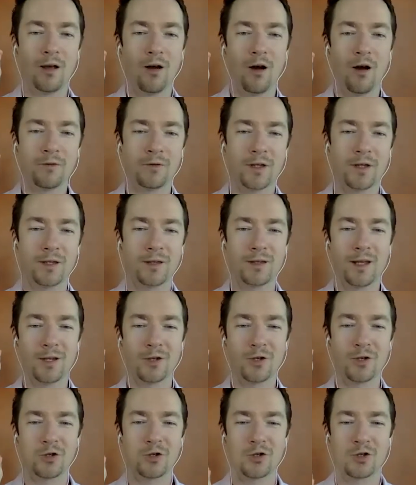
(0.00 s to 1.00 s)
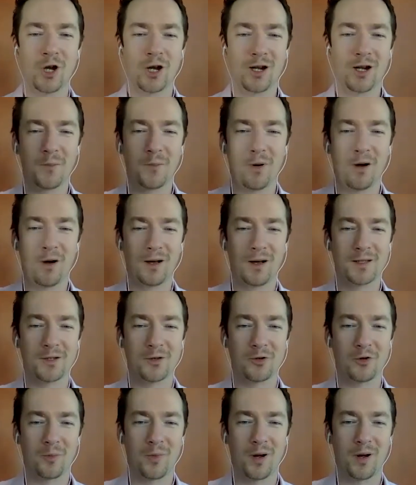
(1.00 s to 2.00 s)
often just check a box in
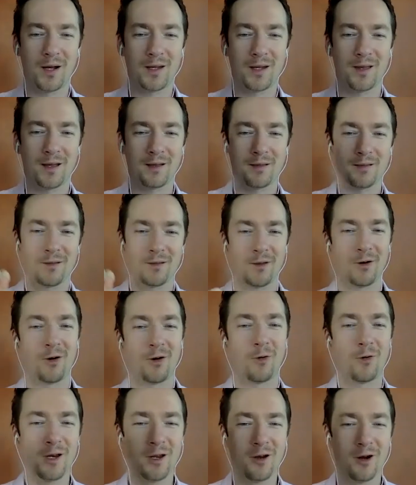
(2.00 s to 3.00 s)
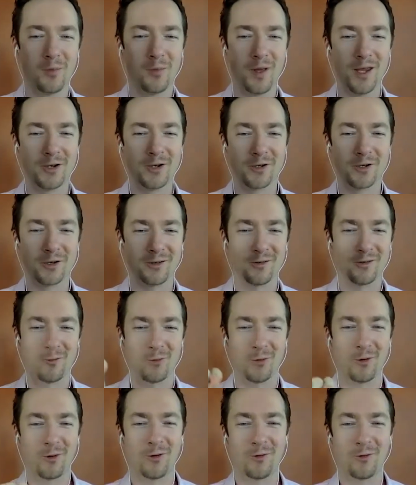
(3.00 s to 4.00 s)
their mind that they're already our patient.
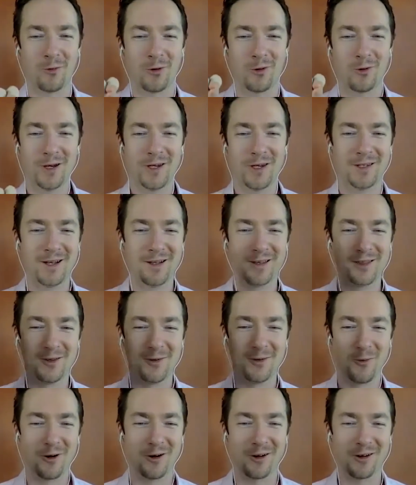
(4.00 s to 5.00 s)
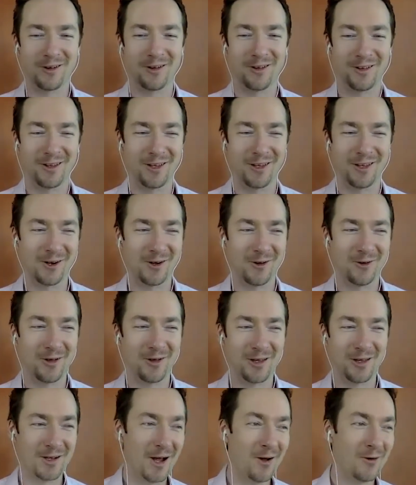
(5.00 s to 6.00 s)
We're already done the work,
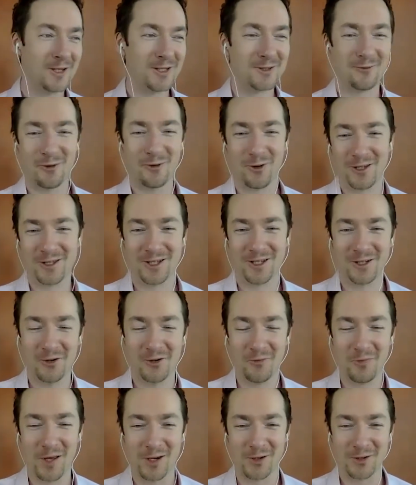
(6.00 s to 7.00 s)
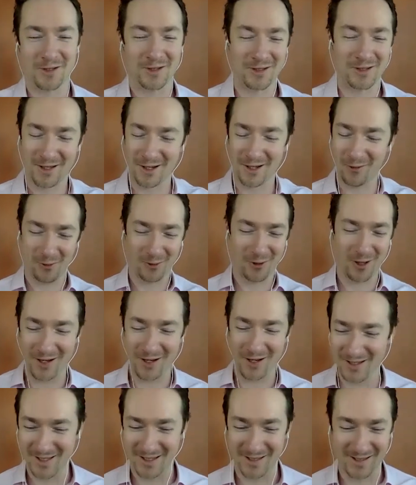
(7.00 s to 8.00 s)
and now let's focus on new patients. It's like, hold on
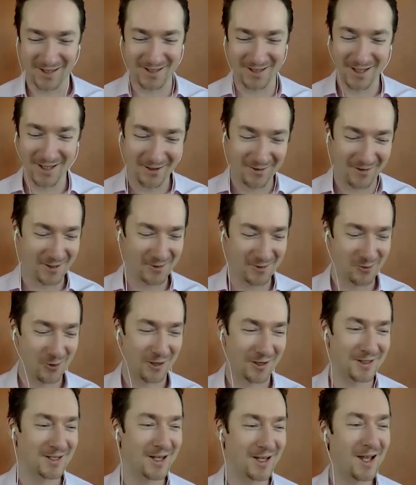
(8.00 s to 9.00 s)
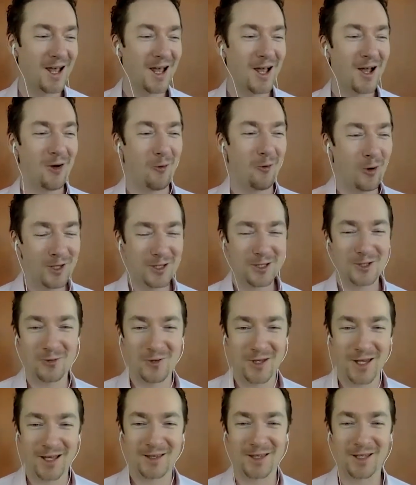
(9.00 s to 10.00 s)
a sec, that's not how this works. Once you
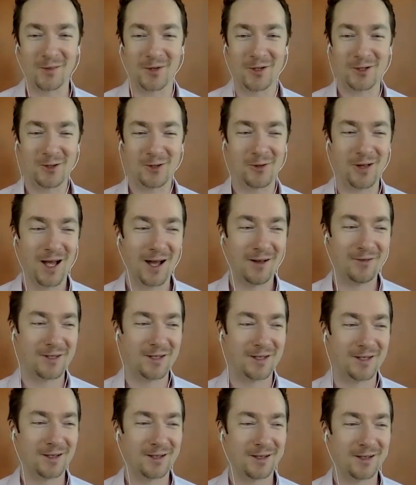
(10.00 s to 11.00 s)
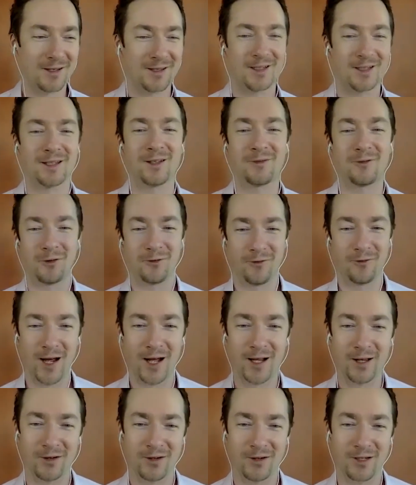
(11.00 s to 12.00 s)
get them, you still have to deliver
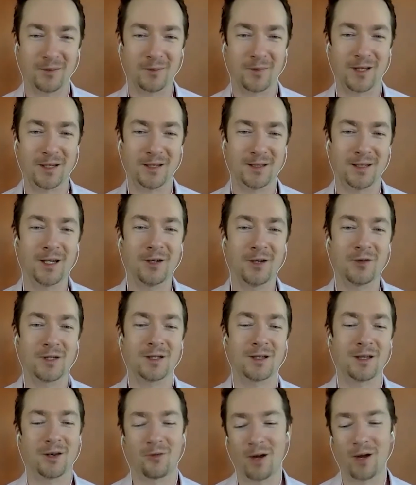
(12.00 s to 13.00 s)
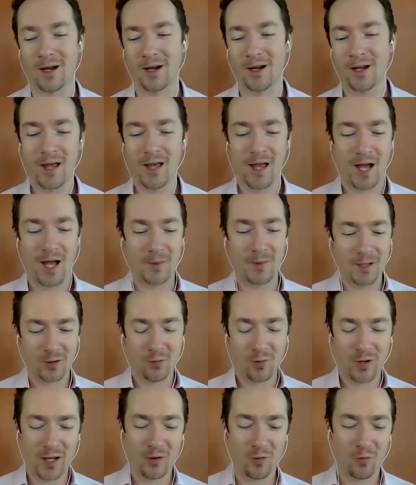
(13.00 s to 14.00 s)
value to them continuously, right? I mean, the
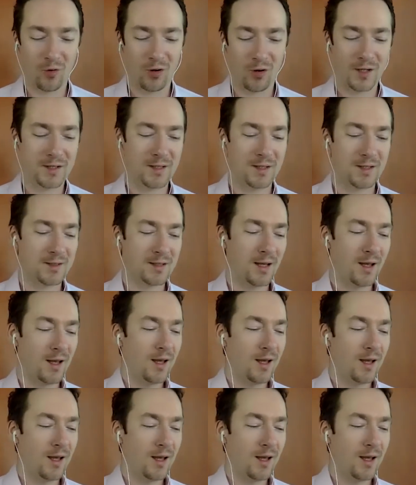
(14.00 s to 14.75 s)
way it works is,